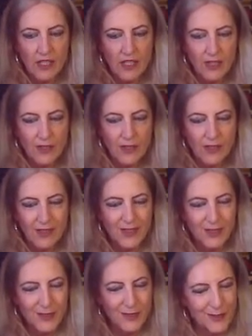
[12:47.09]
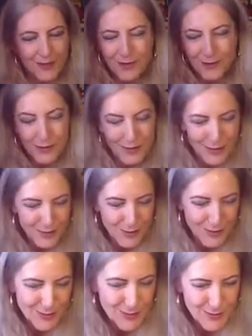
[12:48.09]

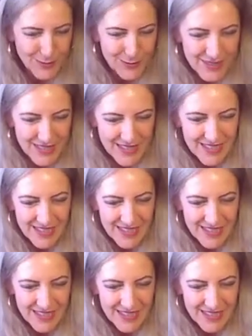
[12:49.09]
you